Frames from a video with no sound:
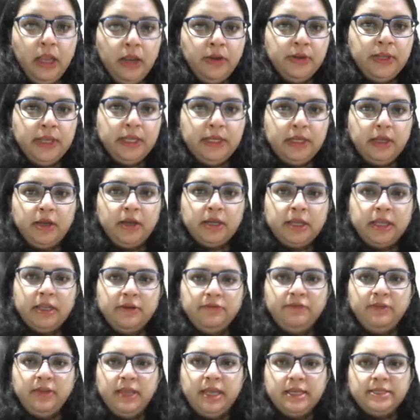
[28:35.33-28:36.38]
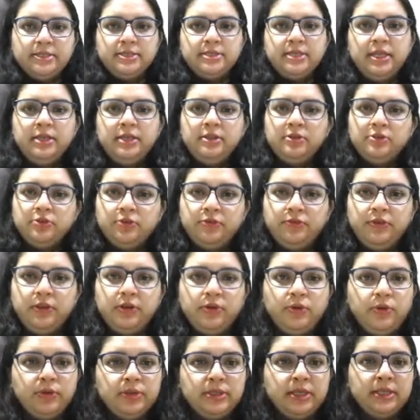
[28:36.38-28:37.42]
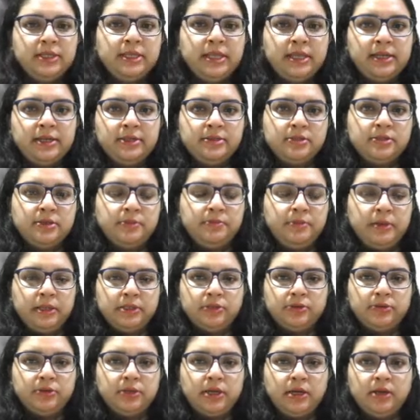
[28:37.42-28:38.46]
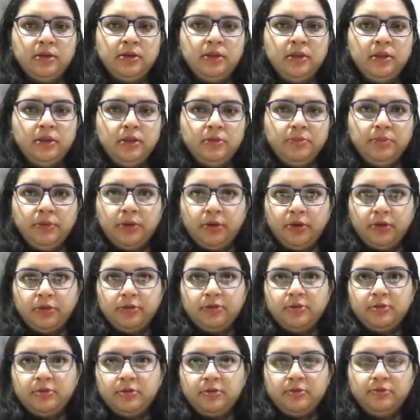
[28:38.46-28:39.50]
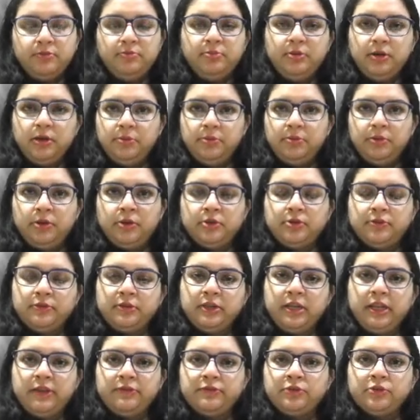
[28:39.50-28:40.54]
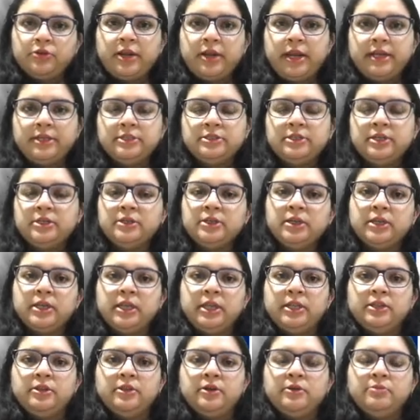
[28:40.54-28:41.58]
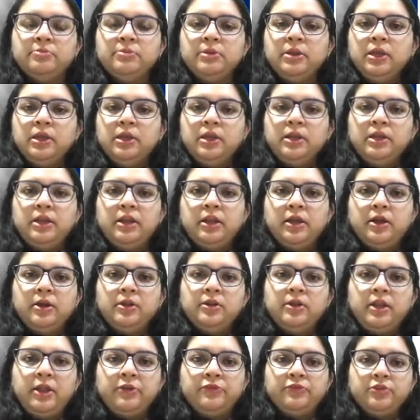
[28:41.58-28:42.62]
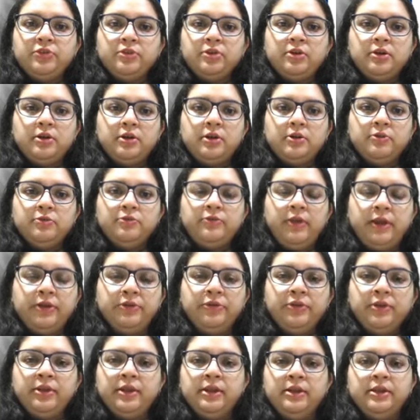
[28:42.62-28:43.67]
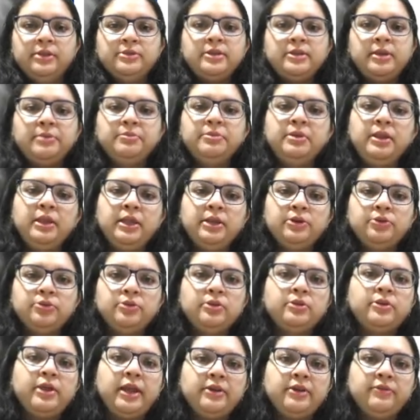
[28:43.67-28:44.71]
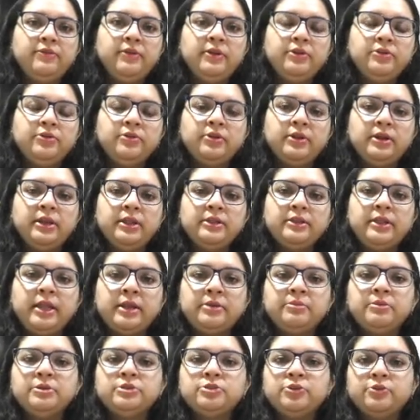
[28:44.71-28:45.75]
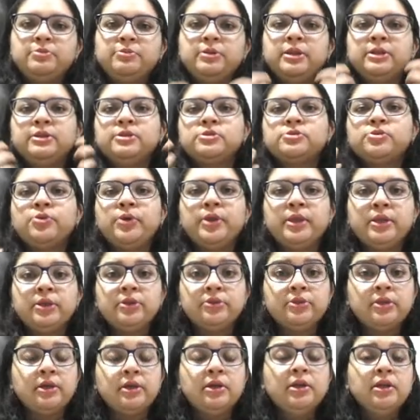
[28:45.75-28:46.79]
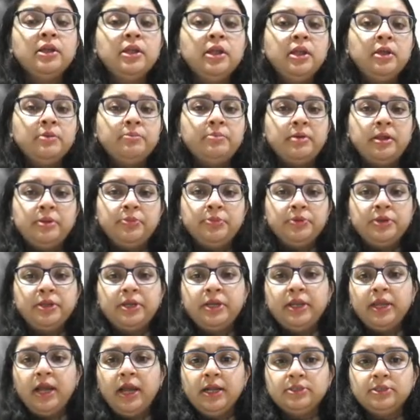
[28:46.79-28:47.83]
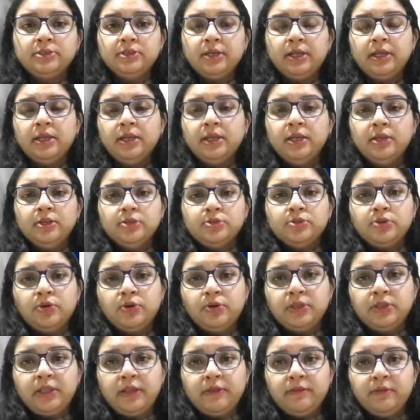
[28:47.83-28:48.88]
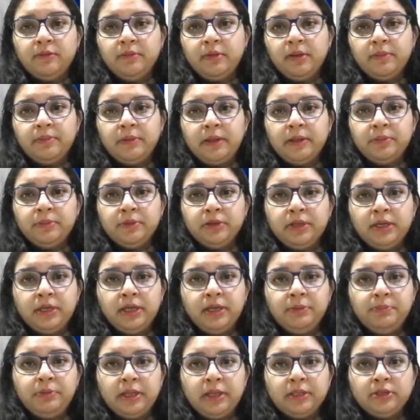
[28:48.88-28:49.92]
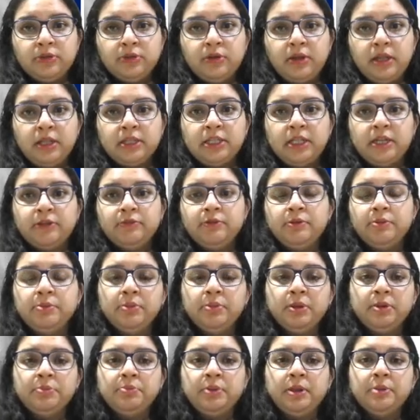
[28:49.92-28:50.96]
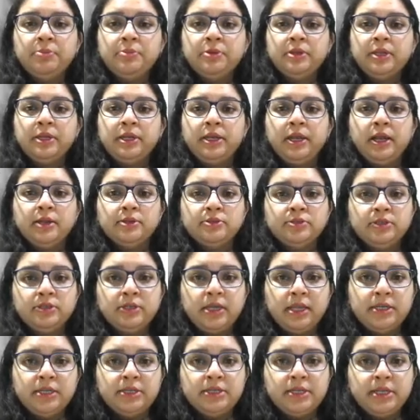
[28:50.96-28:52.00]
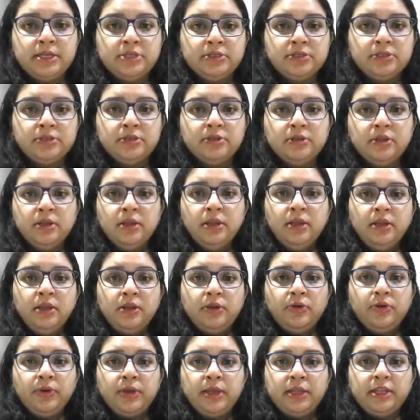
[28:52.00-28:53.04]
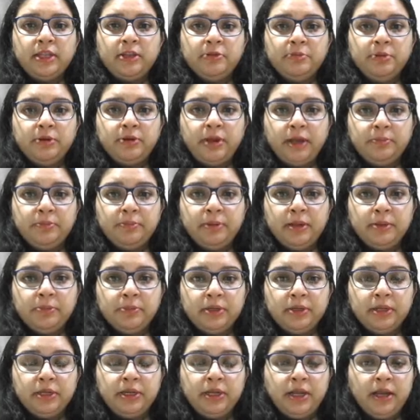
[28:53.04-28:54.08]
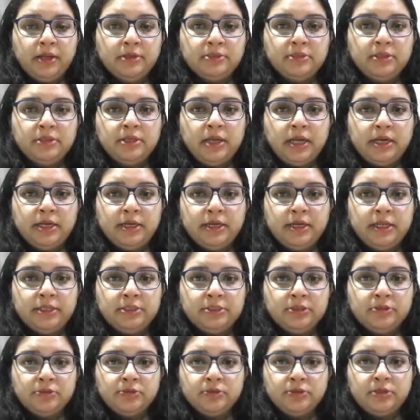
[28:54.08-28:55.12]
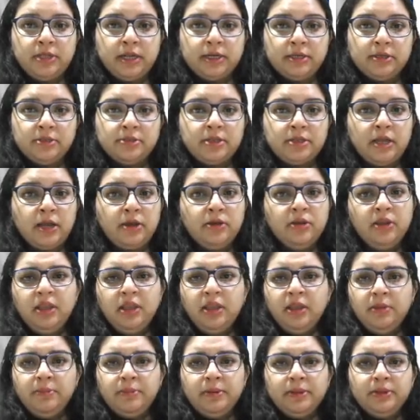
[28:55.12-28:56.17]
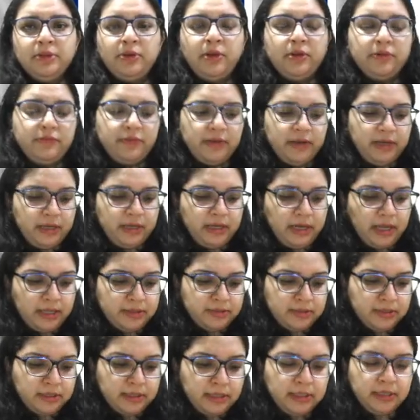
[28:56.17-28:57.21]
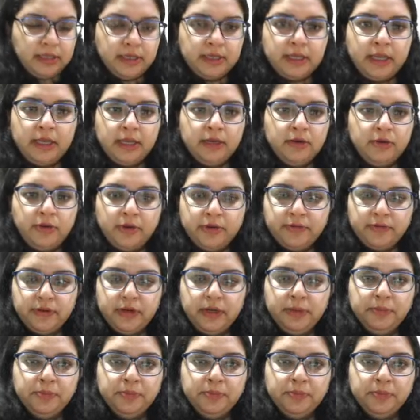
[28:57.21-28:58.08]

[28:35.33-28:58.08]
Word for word: Okay, now again V S D. So we know that there is a plethora, because uh, because of the left to right shunt. Again the left uh, ventricle is emptying into the right ventricle, and that much of blood is going to the pulmonary artery. So there will be a pulmonary plethora, there will be mid pulmonary artery dilatation. Okay, there will be right pulmonary artery dilatation. So that is how, but not very classical, again not very